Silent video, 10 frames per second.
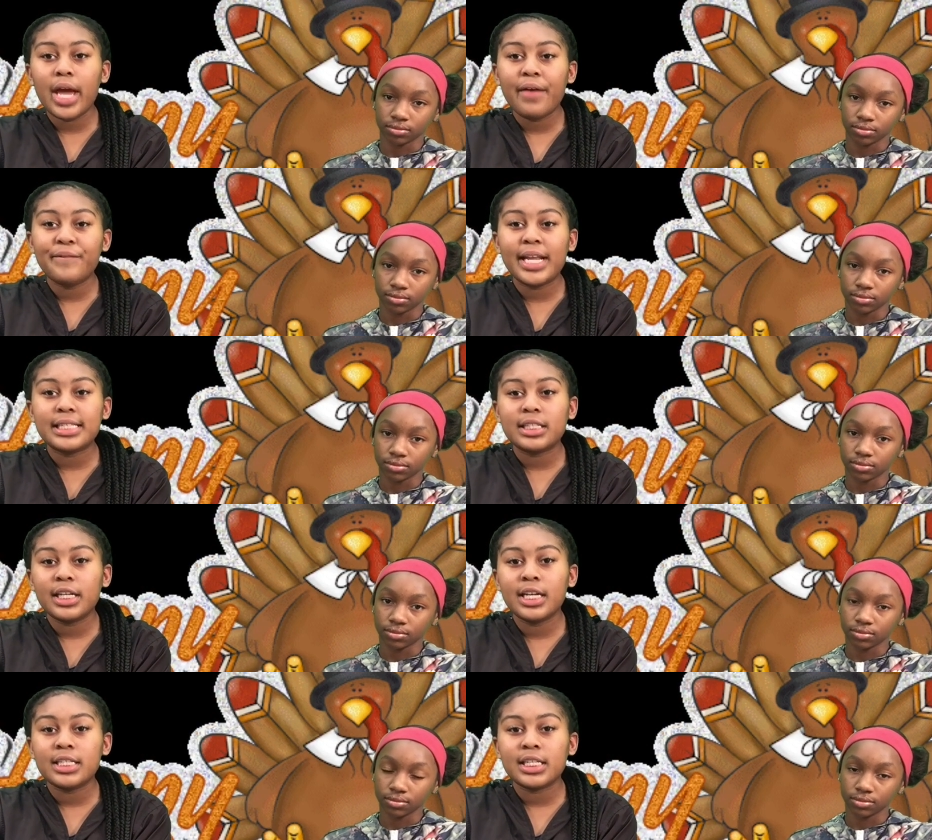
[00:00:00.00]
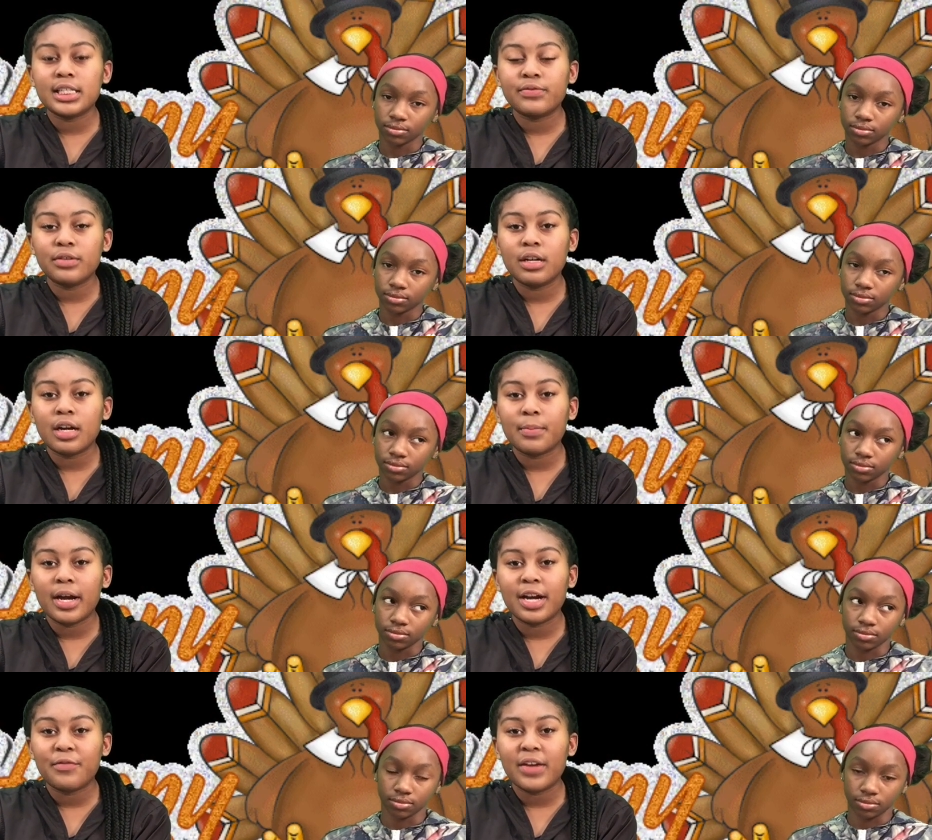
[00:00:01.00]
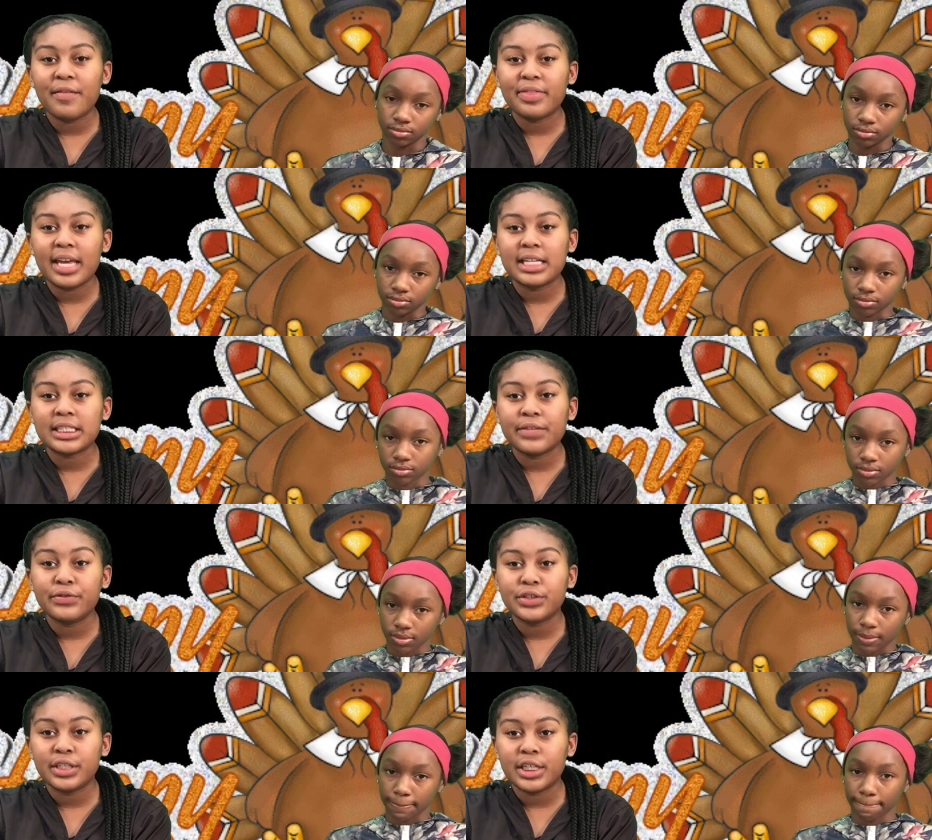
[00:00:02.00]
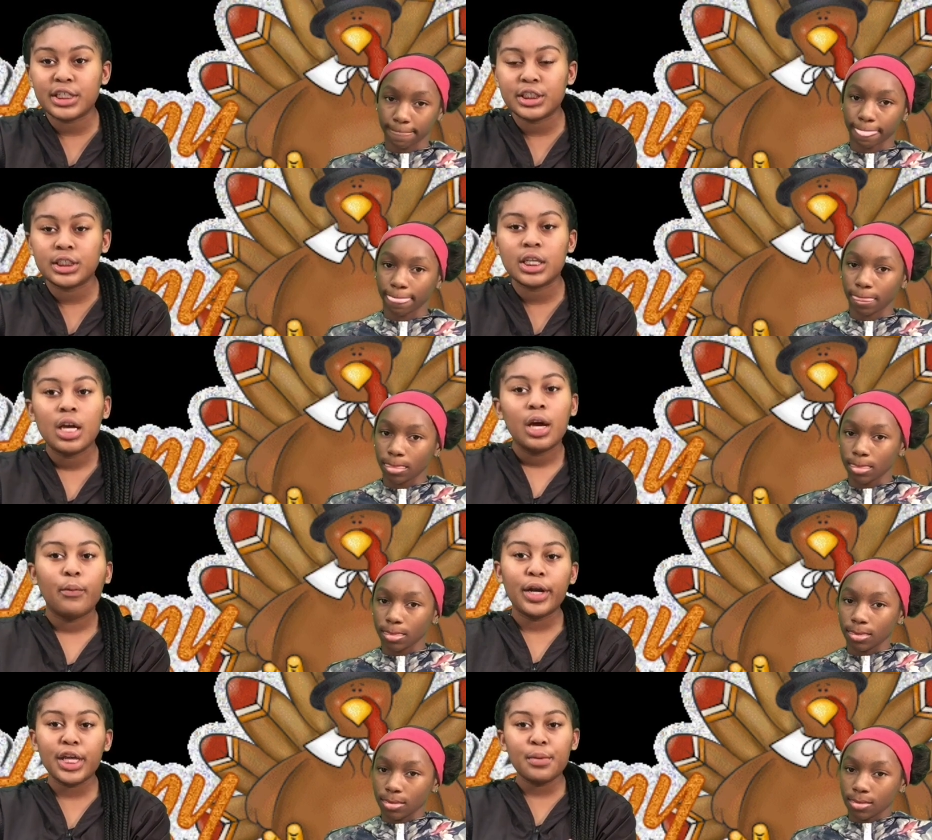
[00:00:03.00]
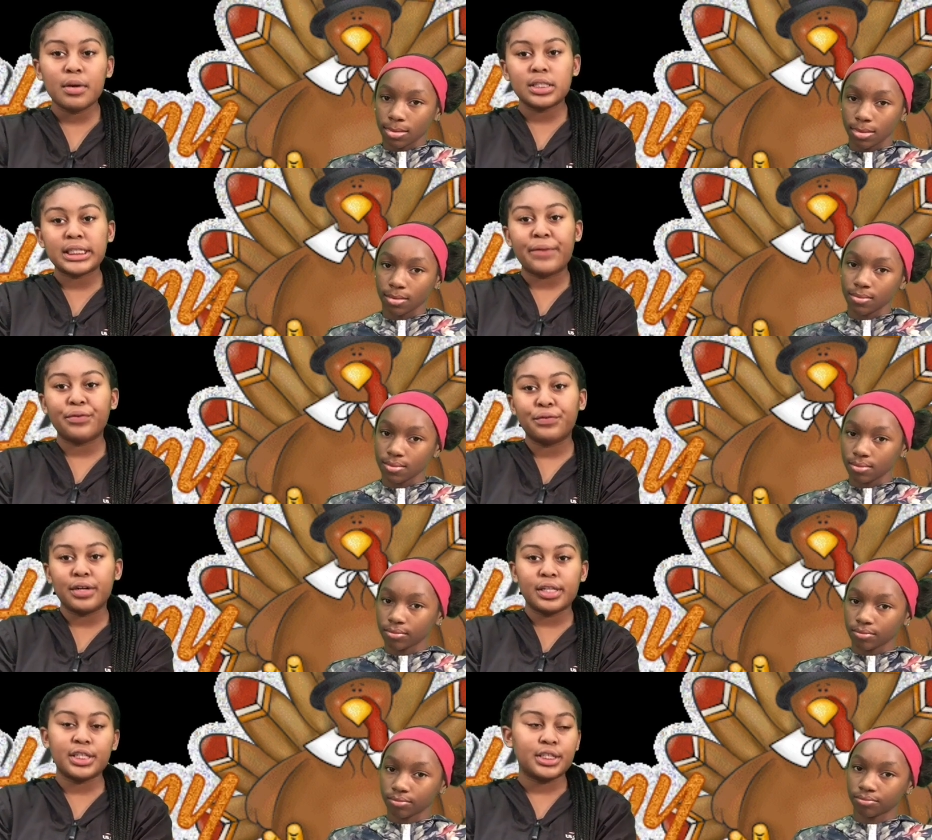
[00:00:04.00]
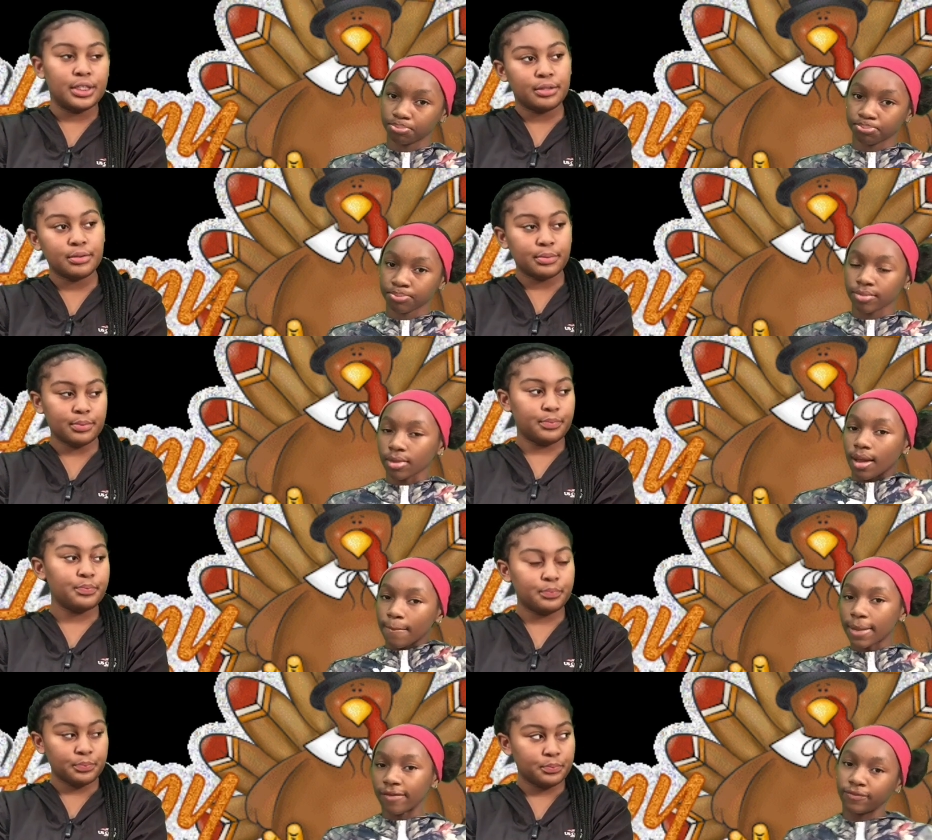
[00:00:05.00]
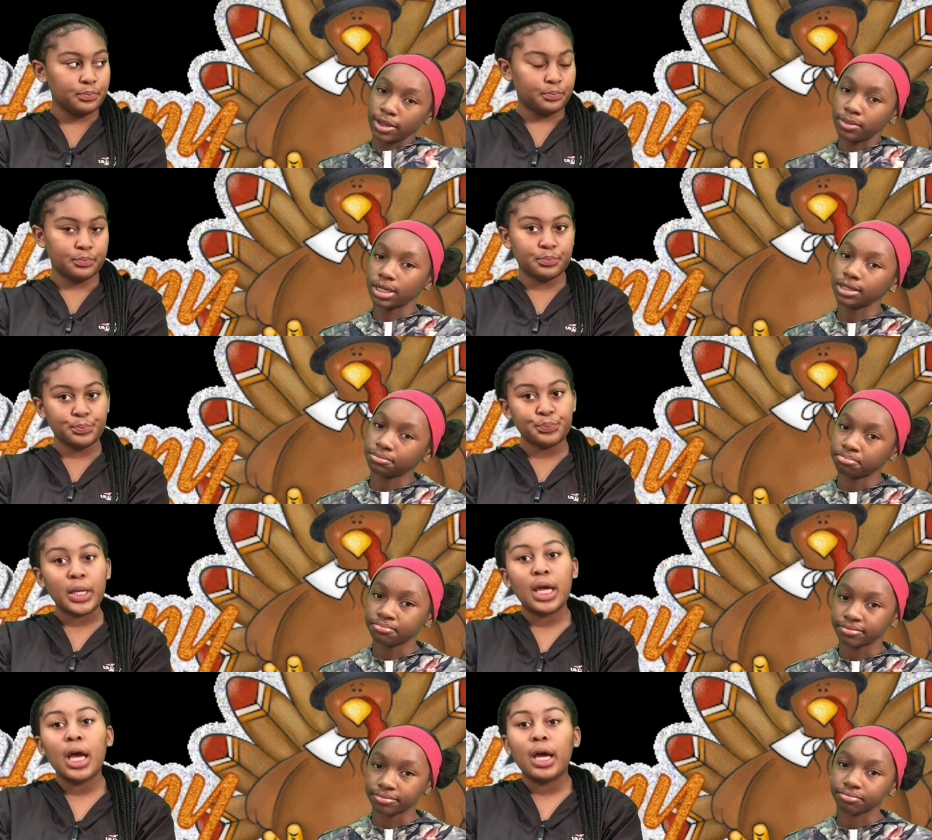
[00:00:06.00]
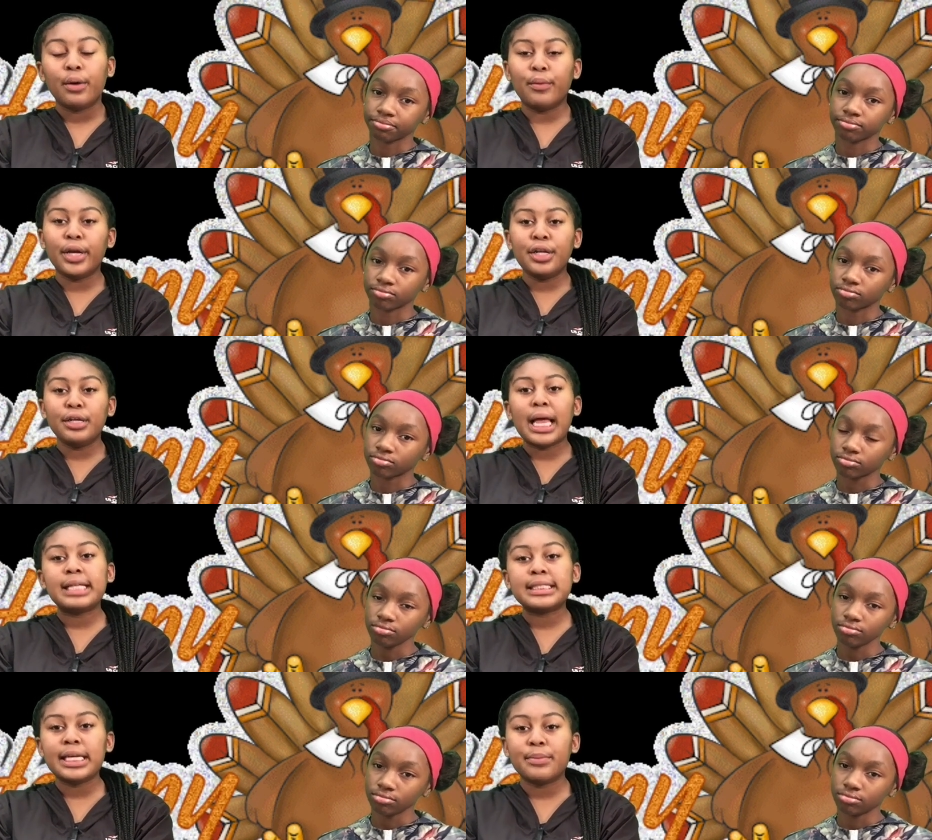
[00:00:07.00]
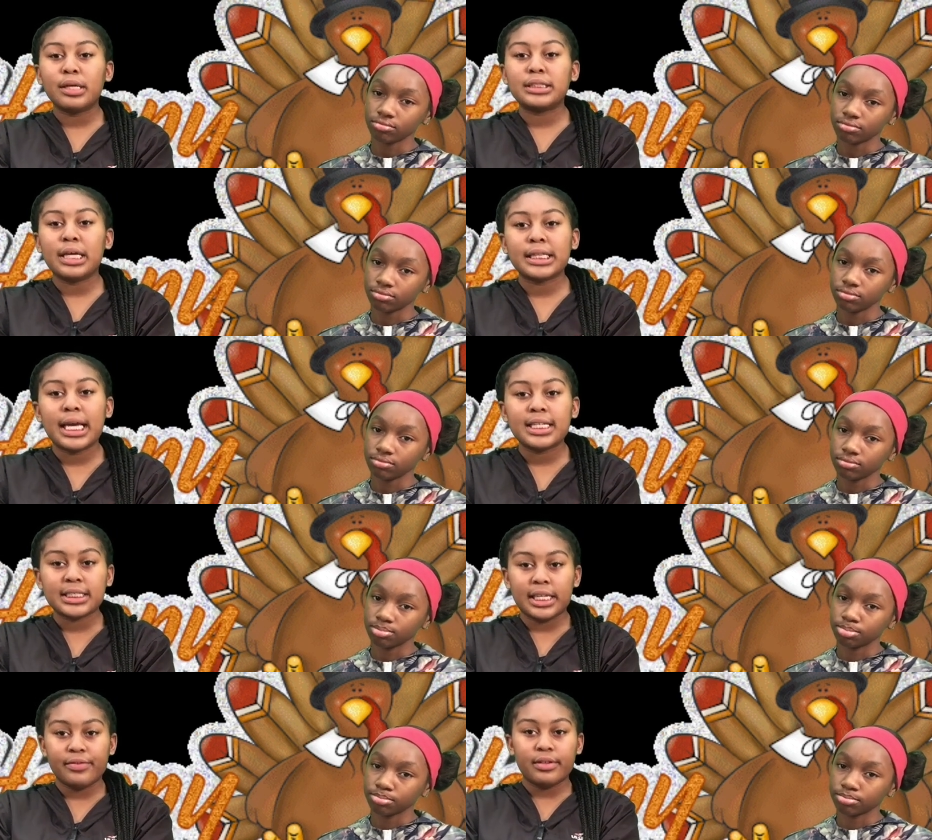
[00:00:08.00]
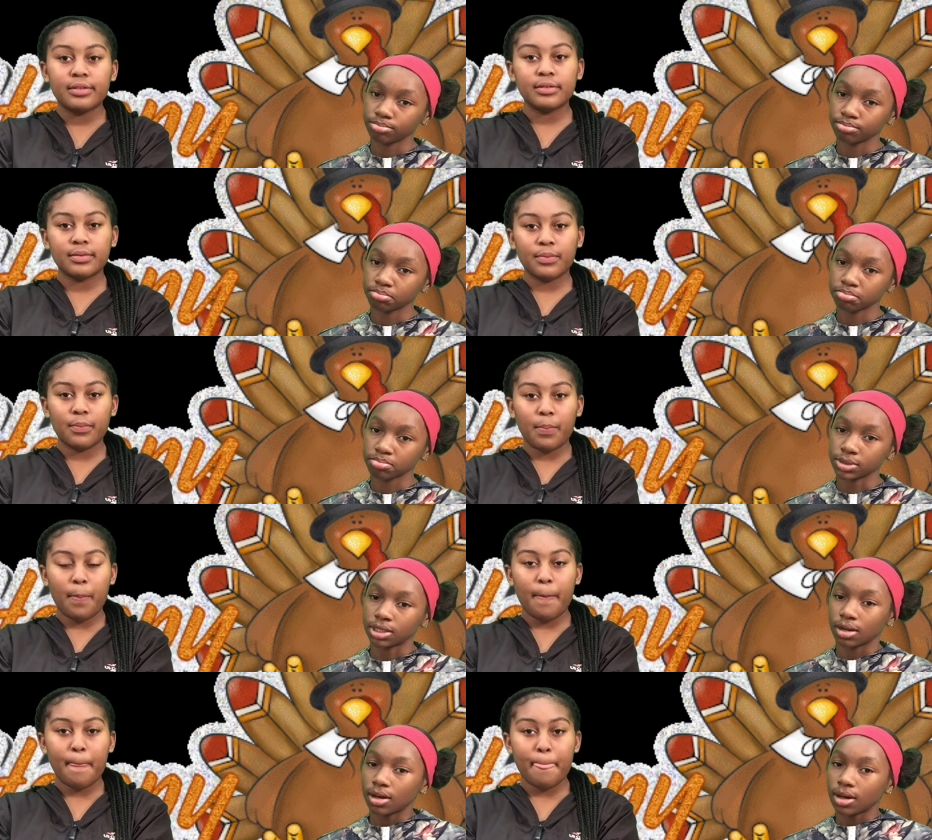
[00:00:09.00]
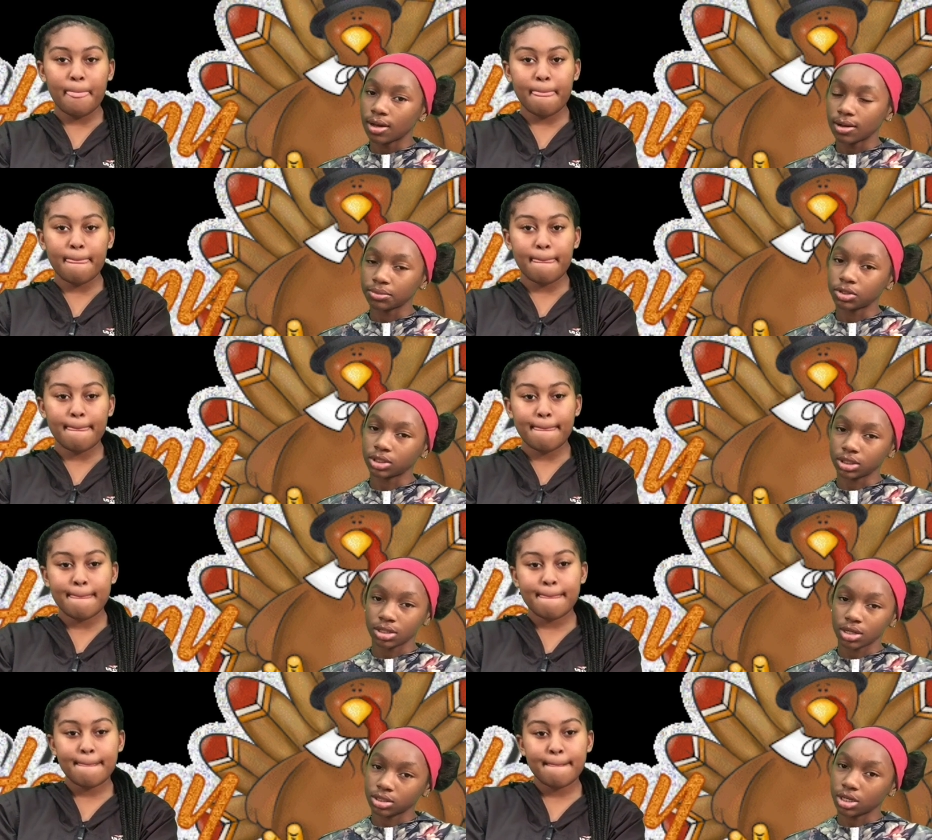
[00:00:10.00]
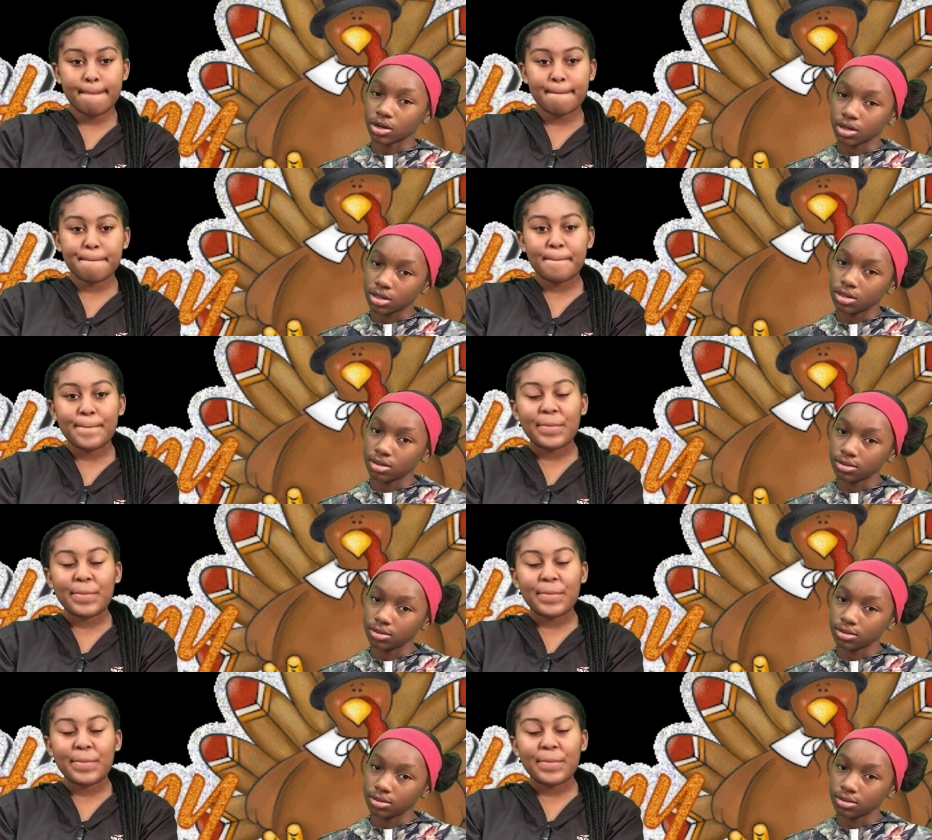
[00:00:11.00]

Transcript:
Speaker 1: we have Destin here to interview her about her favorite Thanksgiving traditions. What are you most thankful for this year?
Speaker 2: My family.
Speaker 1: What do you like to eat most on Thanksgiving?
Speaker 2: Um, dressing and turkey.